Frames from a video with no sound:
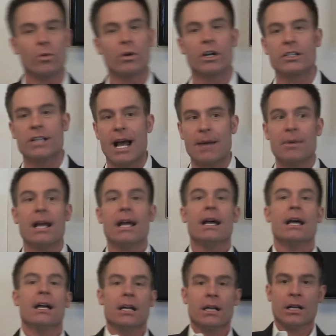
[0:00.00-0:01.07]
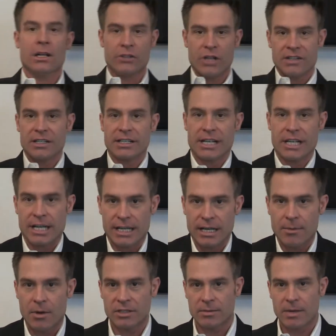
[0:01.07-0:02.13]
workshop. Jason, can you
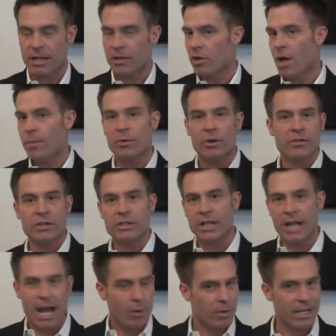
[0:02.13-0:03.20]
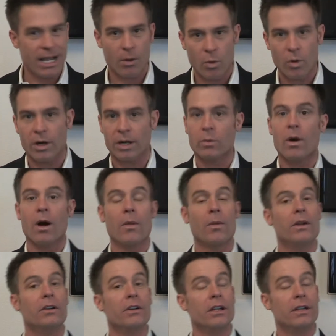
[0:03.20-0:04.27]
come out to my club, or if you did, how would that work? Well,
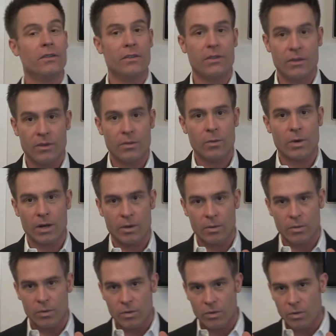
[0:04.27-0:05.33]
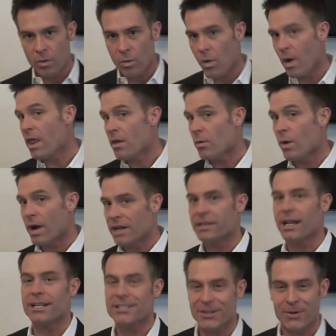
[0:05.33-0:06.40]
there, what one of the ways
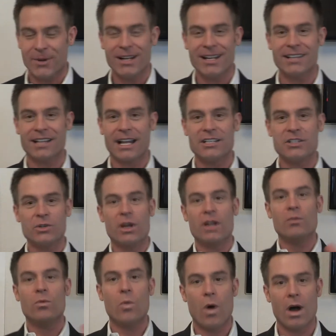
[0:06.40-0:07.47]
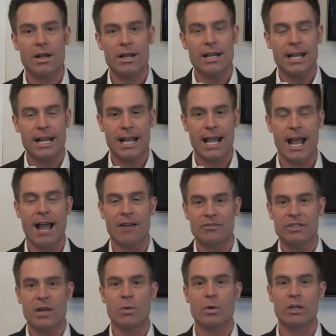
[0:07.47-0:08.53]
I do it is I do a one and a half
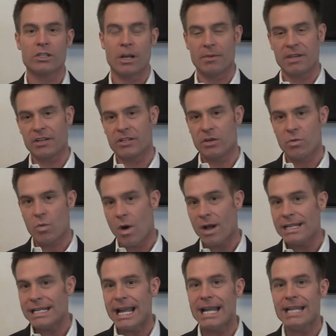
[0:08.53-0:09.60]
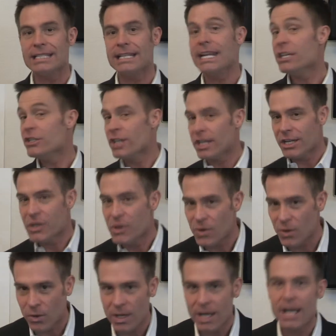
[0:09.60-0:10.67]
day workshop. It's actually one day teaching
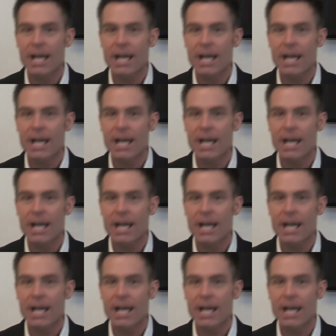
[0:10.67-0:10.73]
you